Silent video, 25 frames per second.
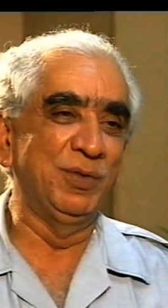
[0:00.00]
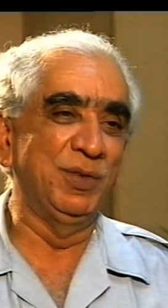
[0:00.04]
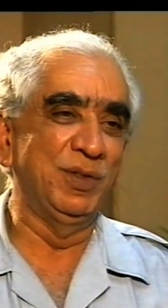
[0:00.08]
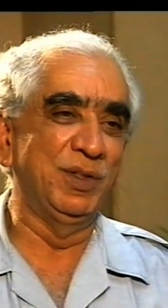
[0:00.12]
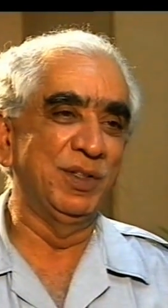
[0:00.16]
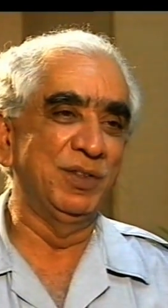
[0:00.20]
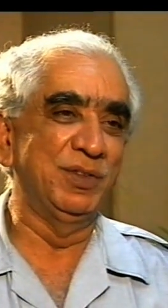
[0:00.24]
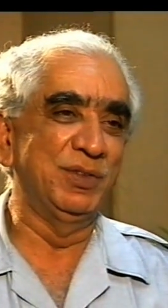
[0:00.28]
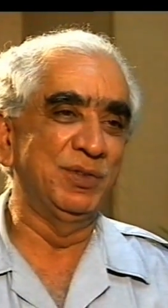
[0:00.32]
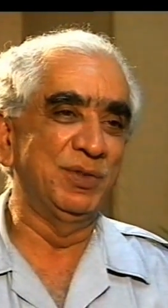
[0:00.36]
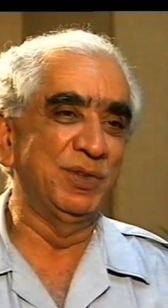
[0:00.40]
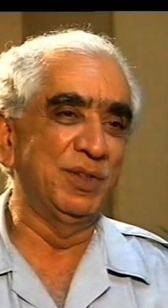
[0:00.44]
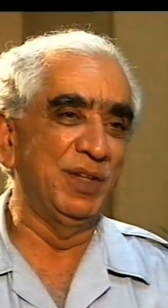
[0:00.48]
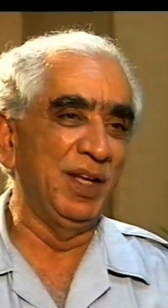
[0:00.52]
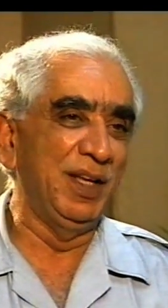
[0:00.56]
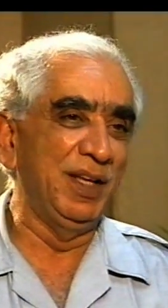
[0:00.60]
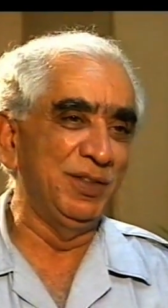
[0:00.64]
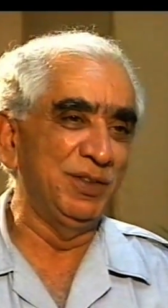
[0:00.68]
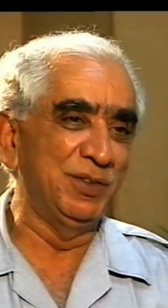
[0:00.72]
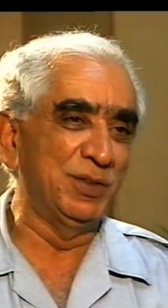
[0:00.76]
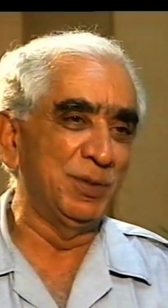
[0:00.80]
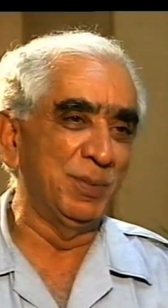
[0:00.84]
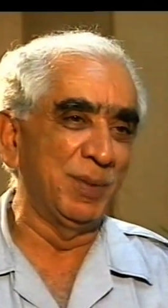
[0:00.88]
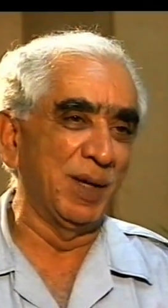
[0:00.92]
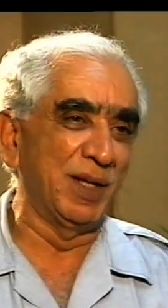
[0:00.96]
if it is
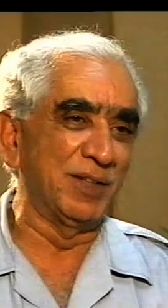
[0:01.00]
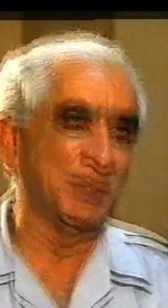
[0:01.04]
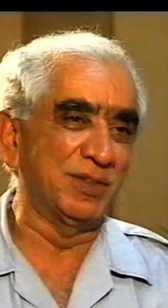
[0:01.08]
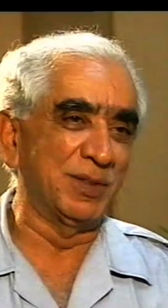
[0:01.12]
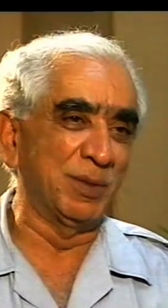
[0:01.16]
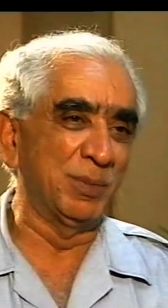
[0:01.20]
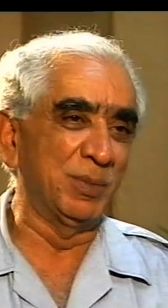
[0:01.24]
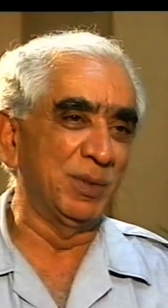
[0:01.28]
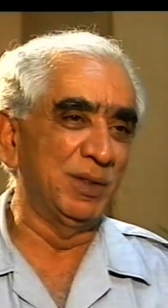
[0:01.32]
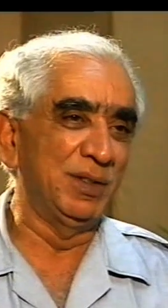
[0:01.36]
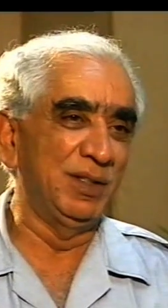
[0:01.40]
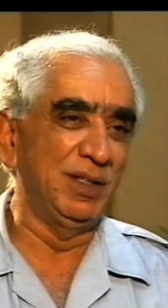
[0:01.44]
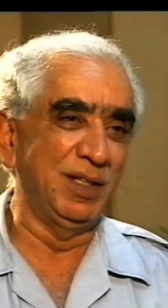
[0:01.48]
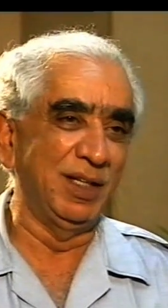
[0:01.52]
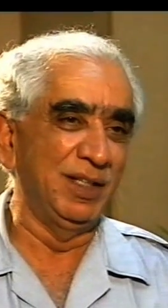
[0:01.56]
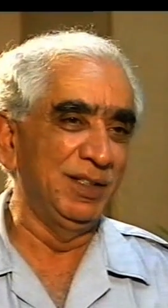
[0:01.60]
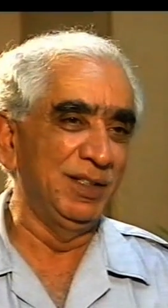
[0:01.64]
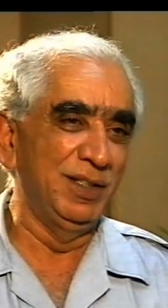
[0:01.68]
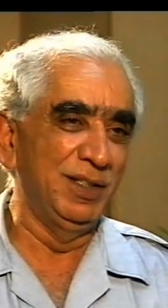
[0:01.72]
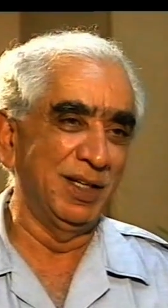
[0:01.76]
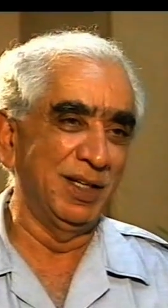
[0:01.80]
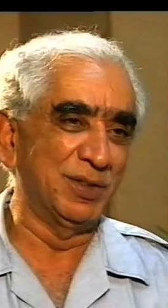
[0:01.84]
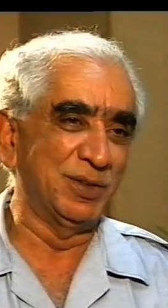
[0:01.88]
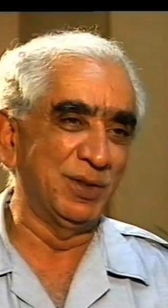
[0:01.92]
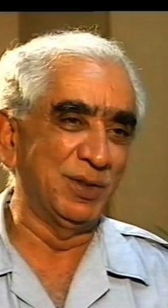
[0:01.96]
raised by somebody.
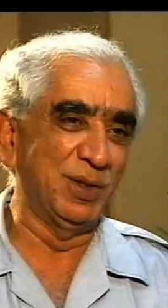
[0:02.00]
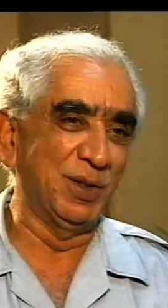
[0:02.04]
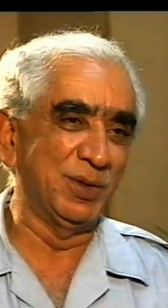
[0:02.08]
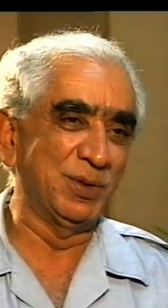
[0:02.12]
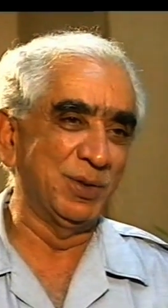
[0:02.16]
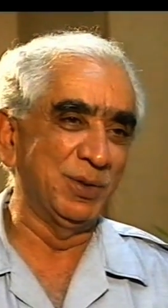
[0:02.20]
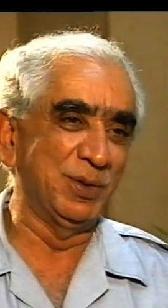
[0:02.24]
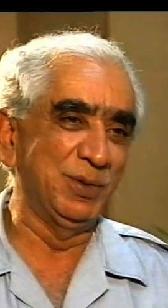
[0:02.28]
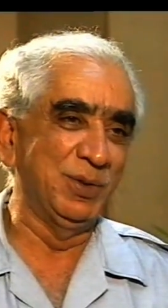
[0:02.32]
India is not